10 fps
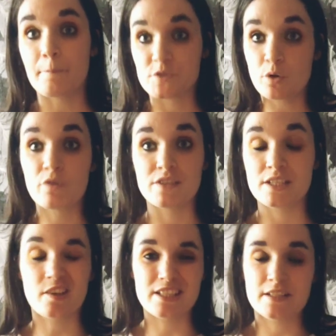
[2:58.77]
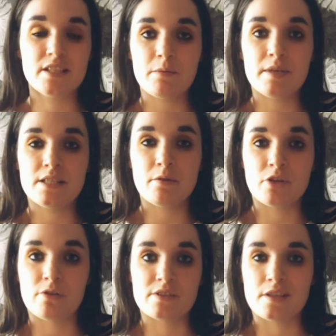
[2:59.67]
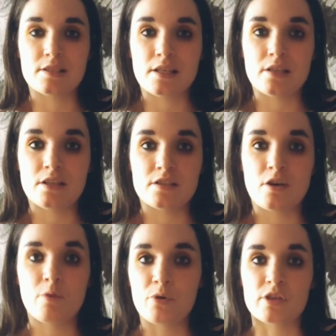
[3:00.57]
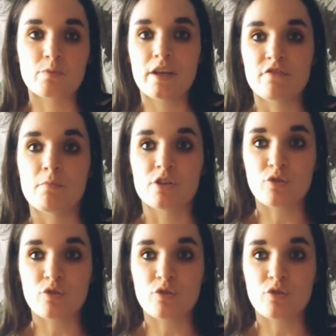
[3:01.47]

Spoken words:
So obviously I did a CBT when I was 16 years old, when I was waiting for